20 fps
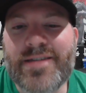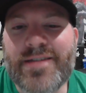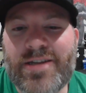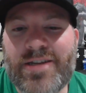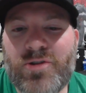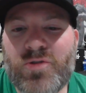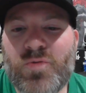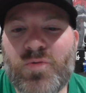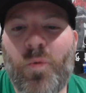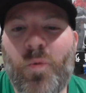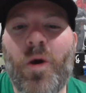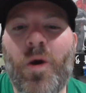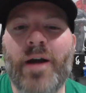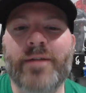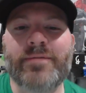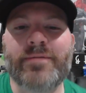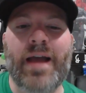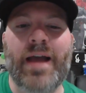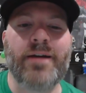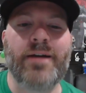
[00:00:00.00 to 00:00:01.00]
Like, you just
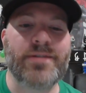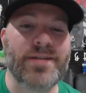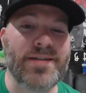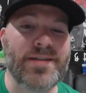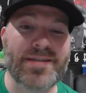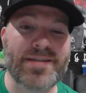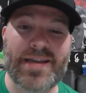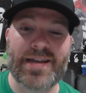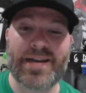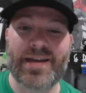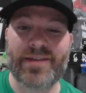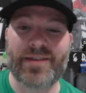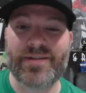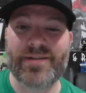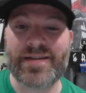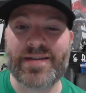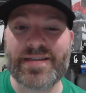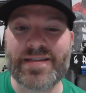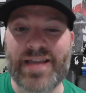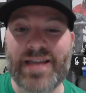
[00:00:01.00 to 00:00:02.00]
walked out, didn't
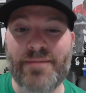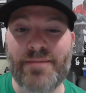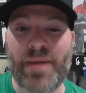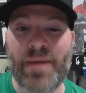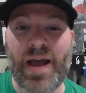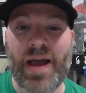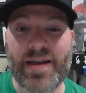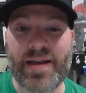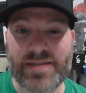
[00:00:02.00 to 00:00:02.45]
nothing, didn't say bye.